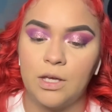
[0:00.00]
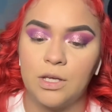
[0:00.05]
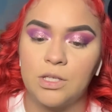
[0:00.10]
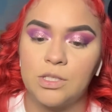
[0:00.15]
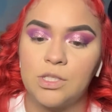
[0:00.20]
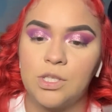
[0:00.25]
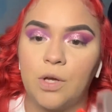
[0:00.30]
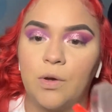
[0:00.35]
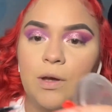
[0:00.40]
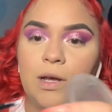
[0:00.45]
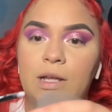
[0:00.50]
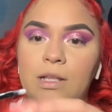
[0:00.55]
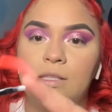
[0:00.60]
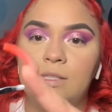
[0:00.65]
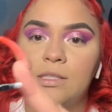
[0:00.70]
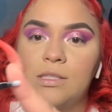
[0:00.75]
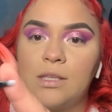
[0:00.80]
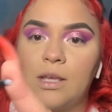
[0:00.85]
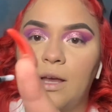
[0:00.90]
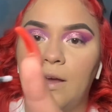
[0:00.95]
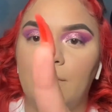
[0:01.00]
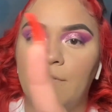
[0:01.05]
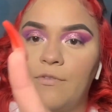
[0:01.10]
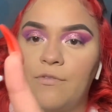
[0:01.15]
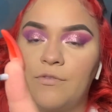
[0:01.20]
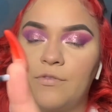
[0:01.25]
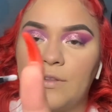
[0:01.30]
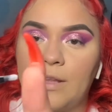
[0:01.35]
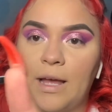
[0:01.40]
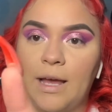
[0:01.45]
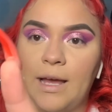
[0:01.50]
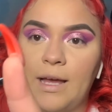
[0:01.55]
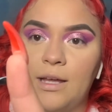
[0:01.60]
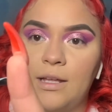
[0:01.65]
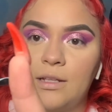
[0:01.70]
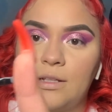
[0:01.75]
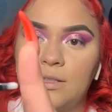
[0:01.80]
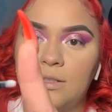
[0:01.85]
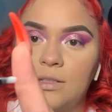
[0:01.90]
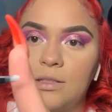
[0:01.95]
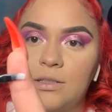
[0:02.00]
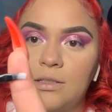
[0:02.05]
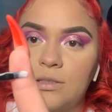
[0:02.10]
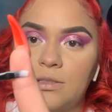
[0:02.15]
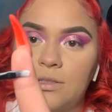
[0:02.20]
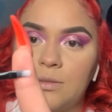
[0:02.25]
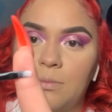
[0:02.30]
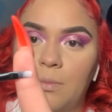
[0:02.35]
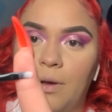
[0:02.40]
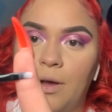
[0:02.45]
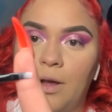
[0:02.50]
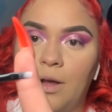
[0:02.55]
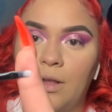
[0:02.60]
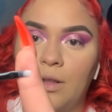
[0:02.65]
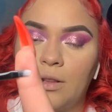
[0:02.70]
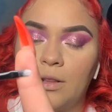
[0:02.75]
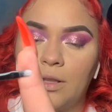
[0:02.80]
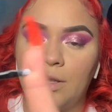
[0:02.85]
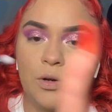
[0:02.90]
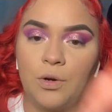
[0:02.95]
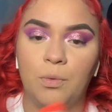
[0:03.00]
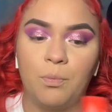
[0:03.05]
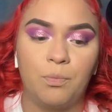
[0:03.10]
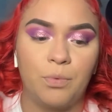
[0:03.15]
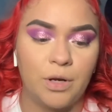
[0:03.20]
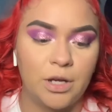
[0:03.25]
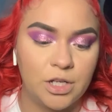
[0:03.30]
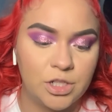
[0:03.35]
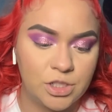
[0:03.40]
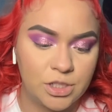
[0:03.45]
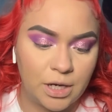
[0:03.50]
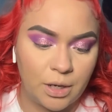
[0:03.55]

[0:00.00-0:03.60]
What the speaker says: So it's a flat, small, little brush.